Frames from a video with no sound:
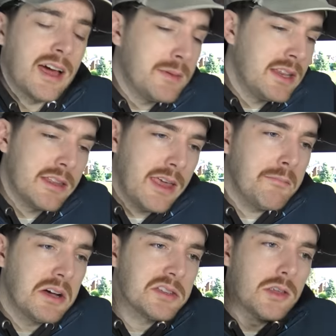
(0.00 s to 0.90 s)
I mean, they
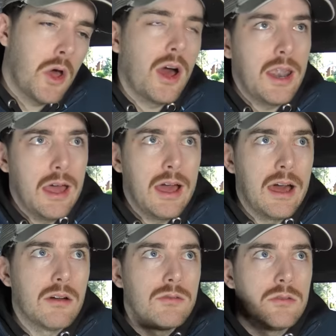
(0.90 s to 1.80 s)
must not
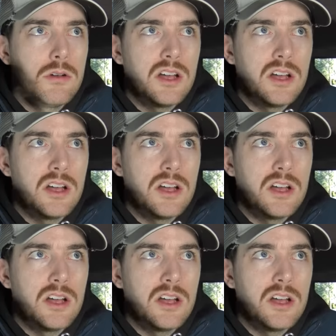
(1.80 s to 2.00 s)
have